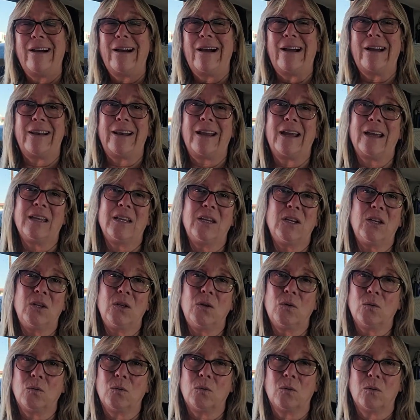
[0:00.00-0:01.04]
and I
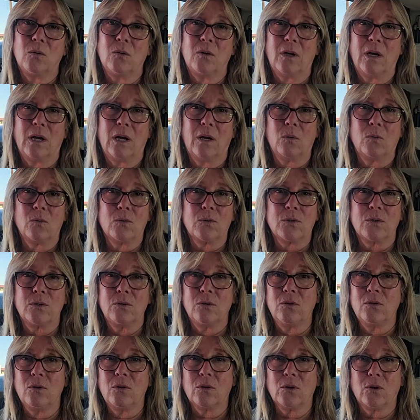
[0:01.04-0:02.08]
knew I was
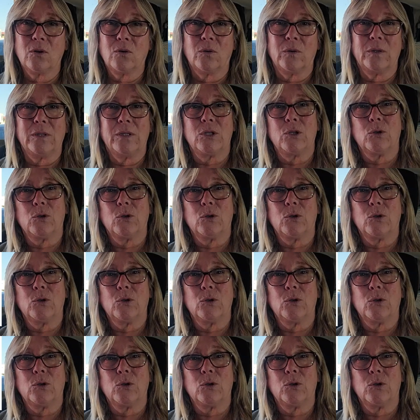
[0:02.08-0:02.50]
not going